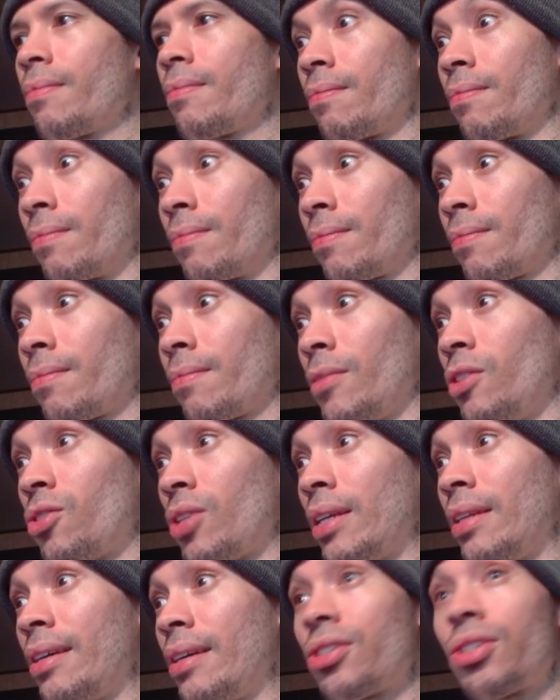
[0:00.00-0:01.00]
Mm-hmm. You
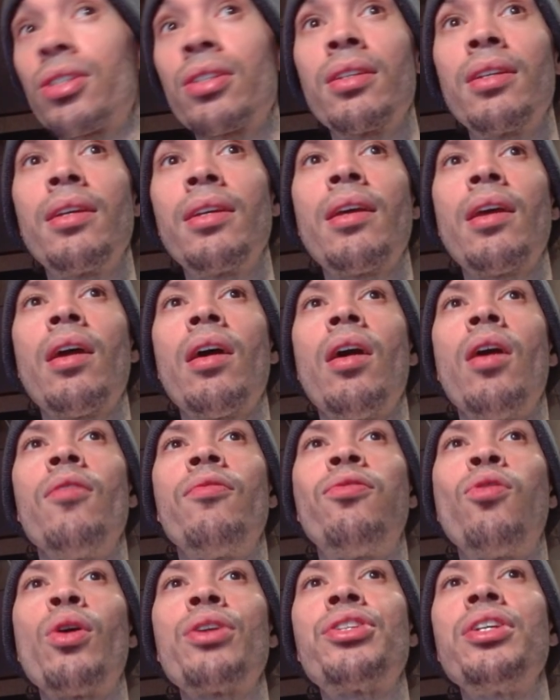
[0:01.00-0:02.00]
see this?
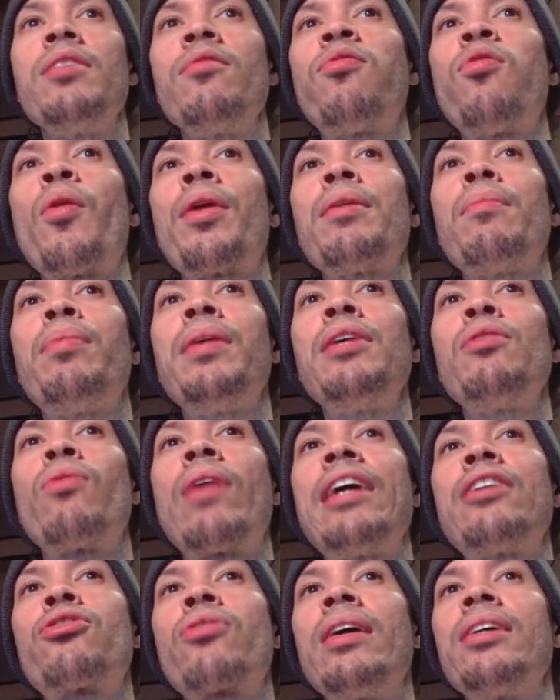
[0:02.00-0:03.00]
1440p
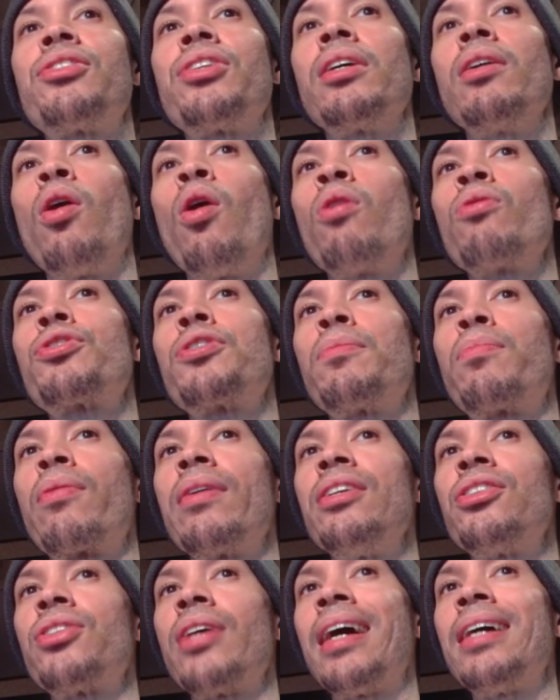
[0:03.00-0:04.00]
ray tracing ultra
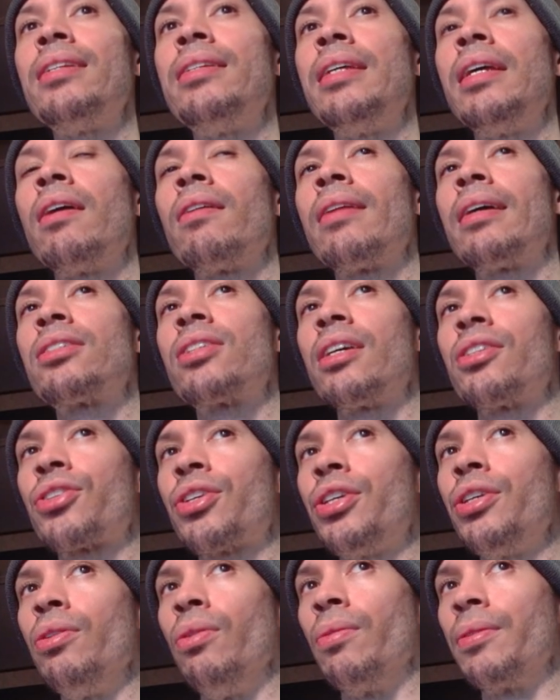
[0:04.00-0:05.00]
preset
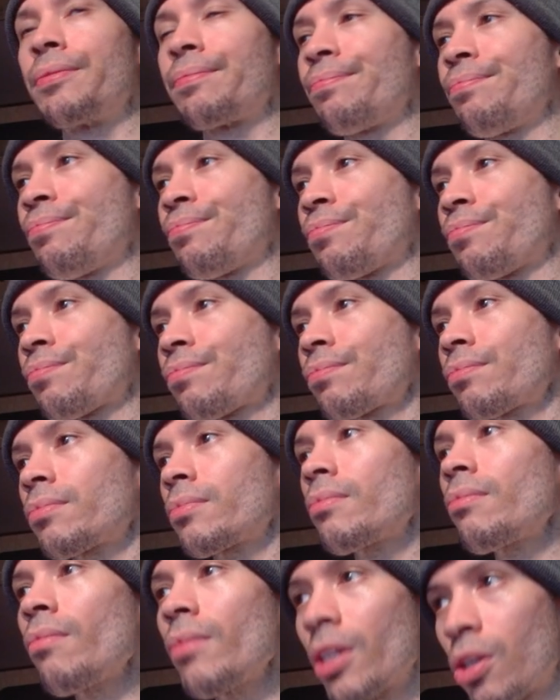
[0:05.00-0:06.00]
DLSSQ.
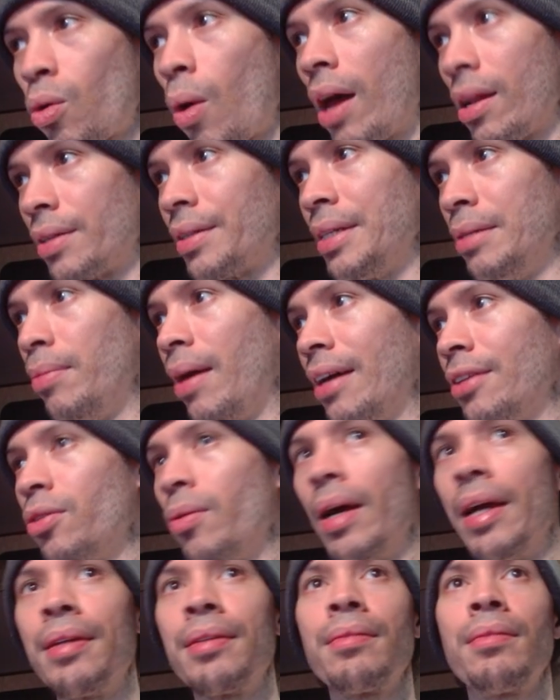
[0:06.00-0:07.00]
Quality, by the
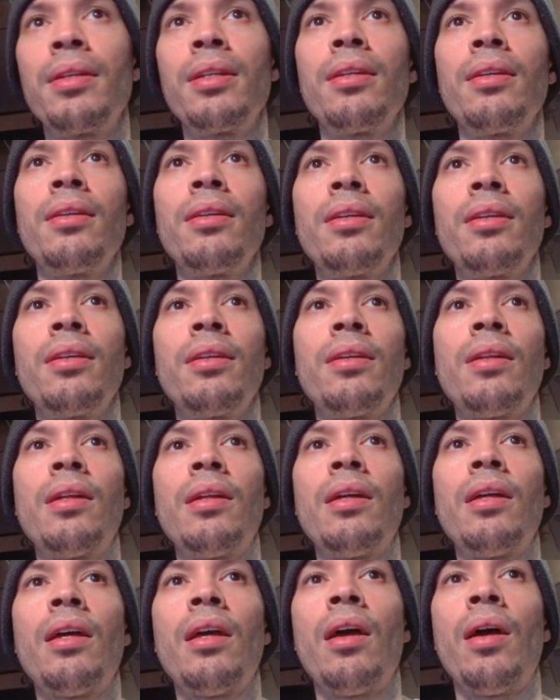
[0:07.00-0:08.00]
way.
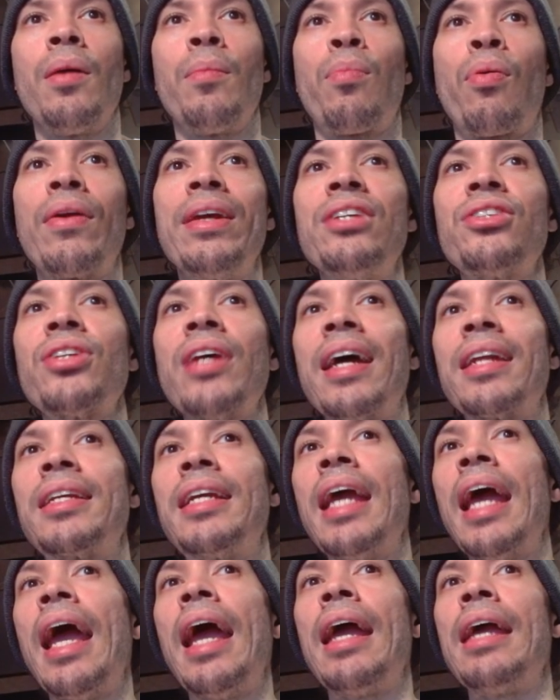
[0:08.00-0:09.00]
Preset
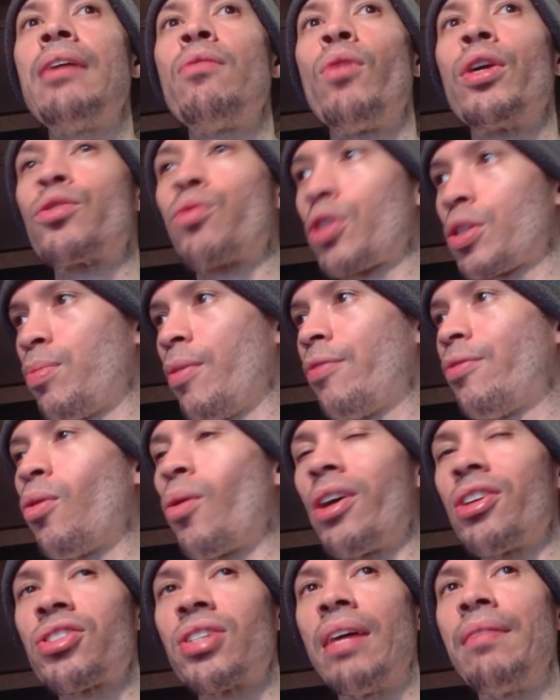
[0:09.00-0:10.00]
K, which was
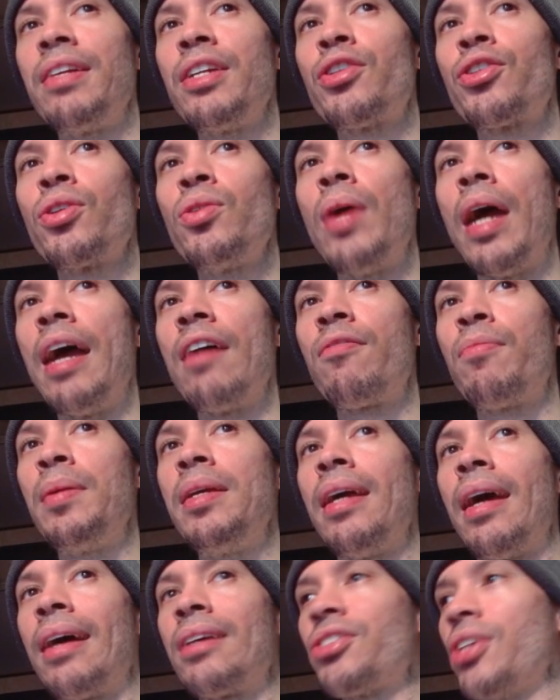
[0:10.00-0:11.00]
before 72
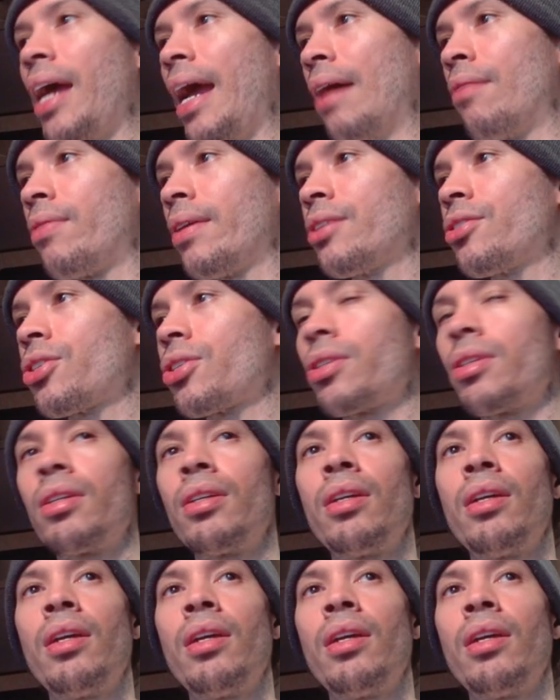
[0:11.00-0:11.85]
FPS average,